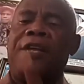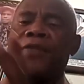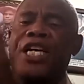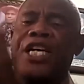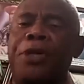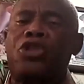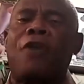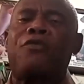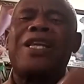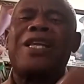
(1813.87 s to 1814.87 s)
The Spirit
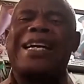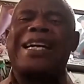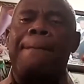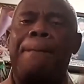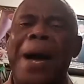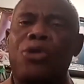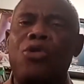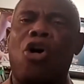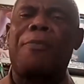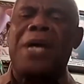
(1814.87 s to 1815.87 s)
of God that can back
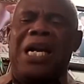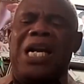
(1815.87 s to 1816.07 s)
you up.